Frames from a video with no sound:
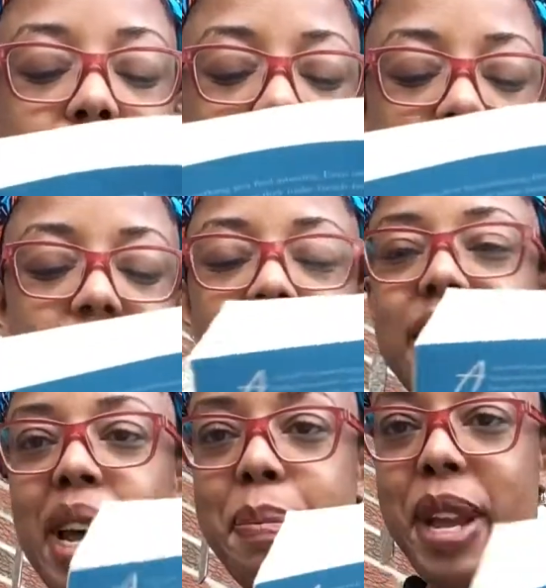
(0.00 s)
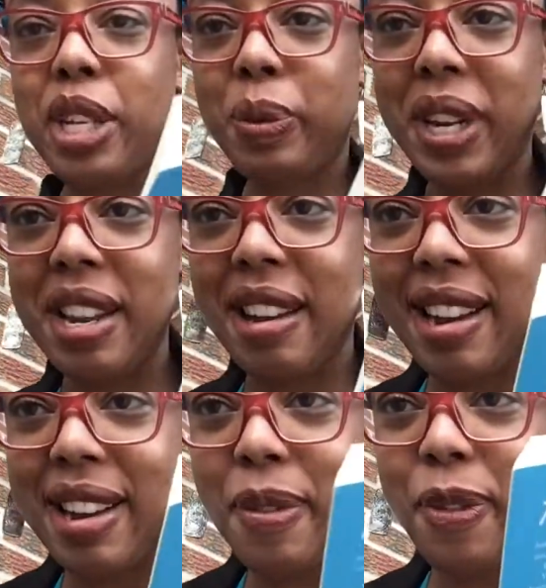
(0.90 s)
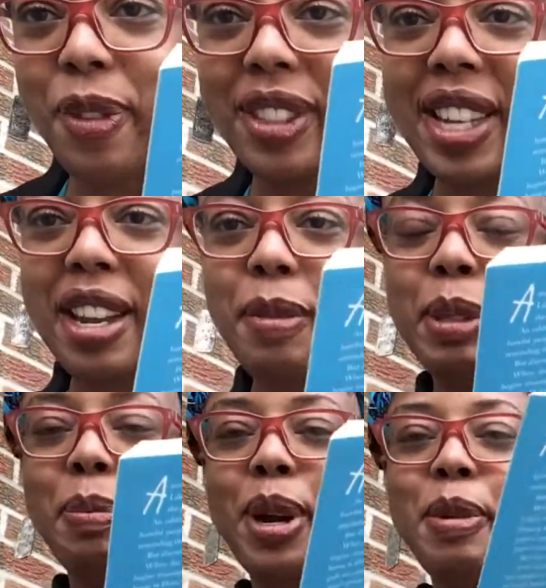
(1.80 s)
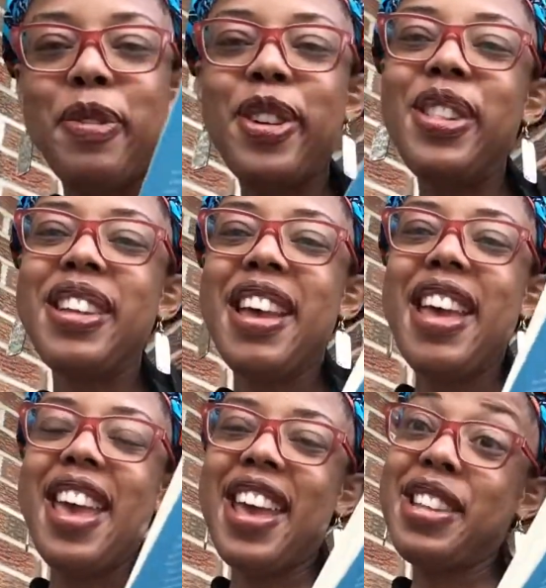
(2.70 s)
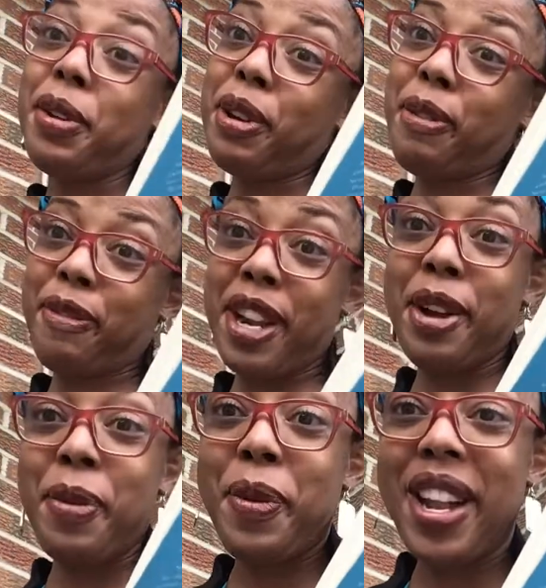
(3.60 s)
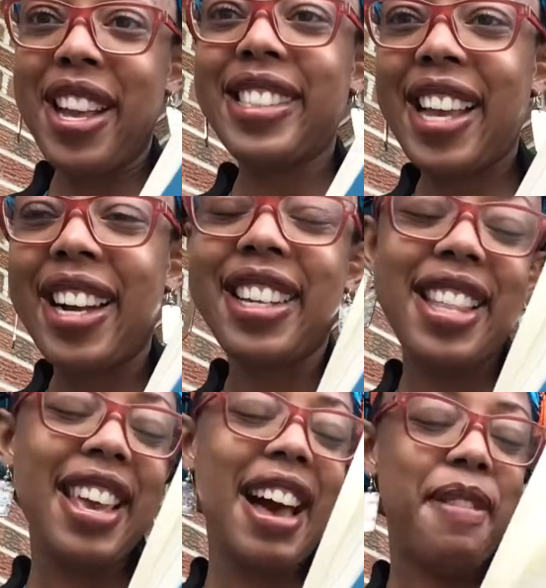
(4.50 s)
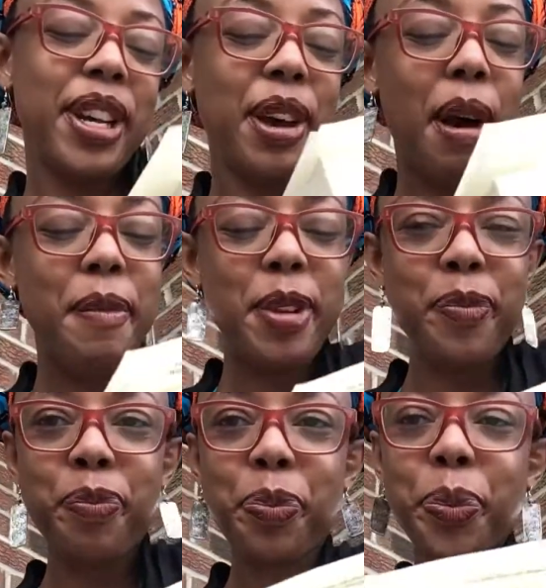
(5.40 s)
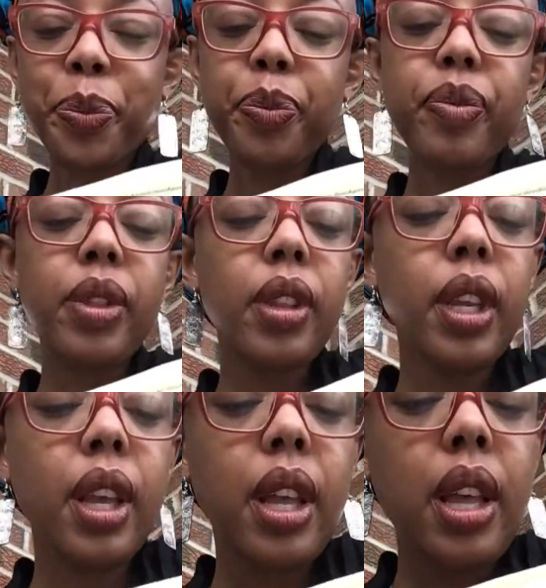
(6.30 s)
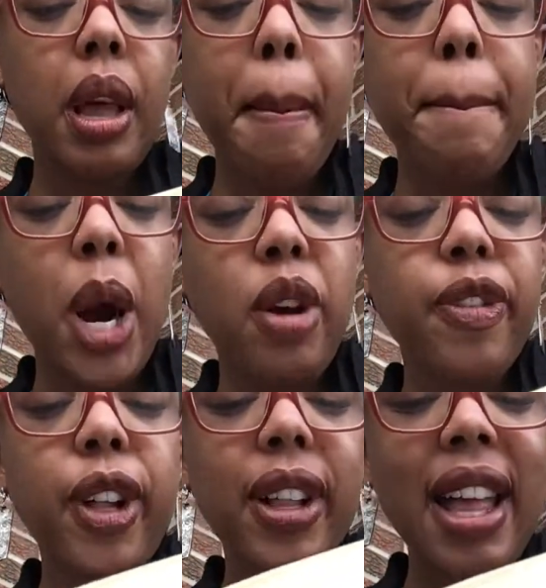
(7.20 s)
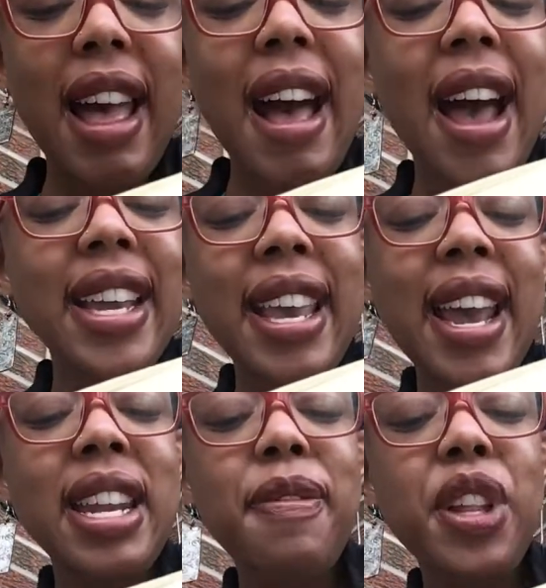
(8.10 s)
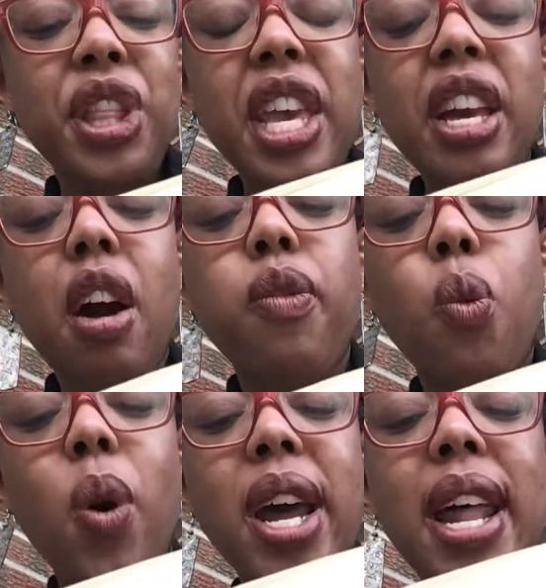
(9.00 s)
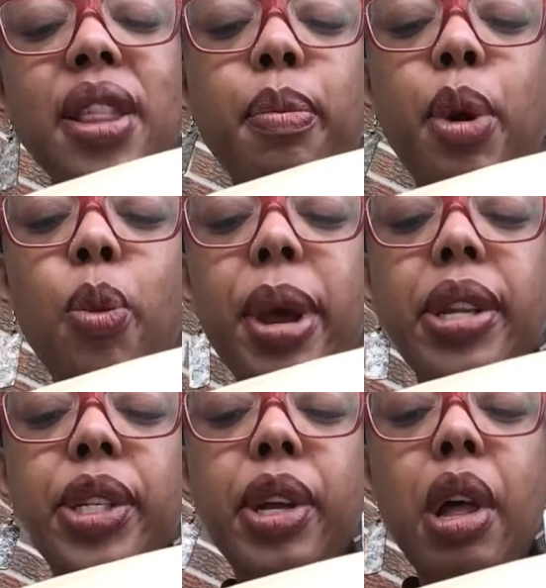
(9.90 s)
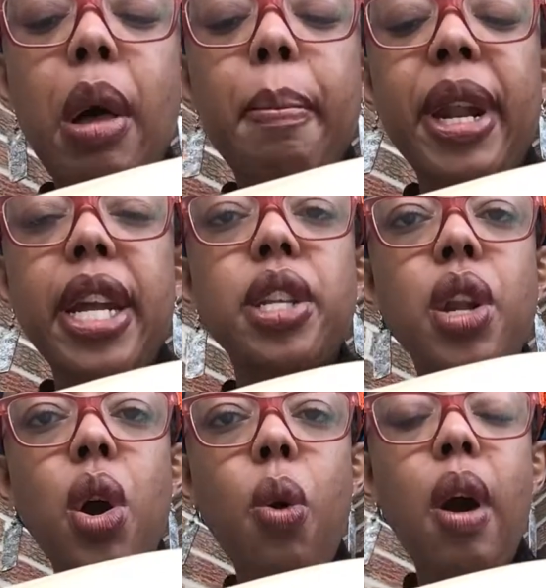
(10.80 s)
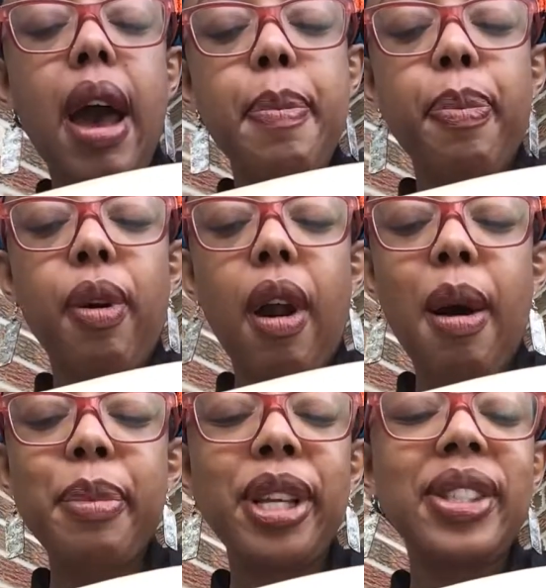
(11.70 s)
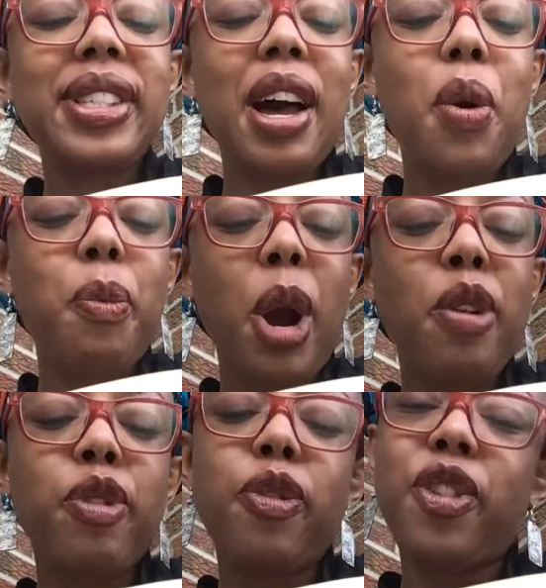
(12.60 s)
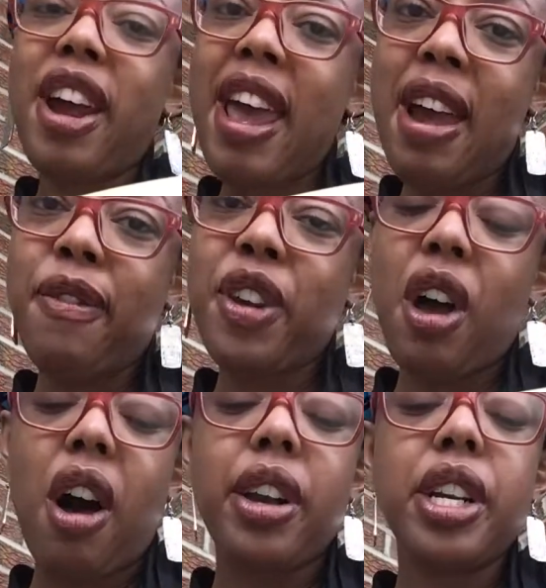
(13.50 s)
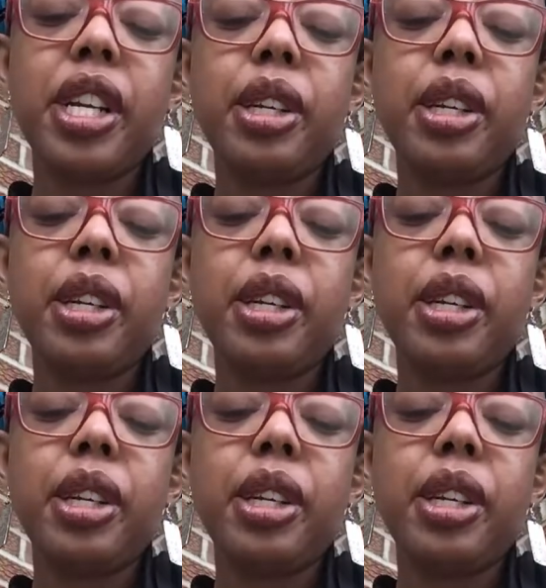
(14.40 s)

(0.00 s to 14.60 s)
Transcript: Marvel is on page 29 for Zainab's Marvel, and you're going to find out what exactly they have in common. Marvel. I can't even think of one at the moment, but I know I promised a Marvel for every oddity.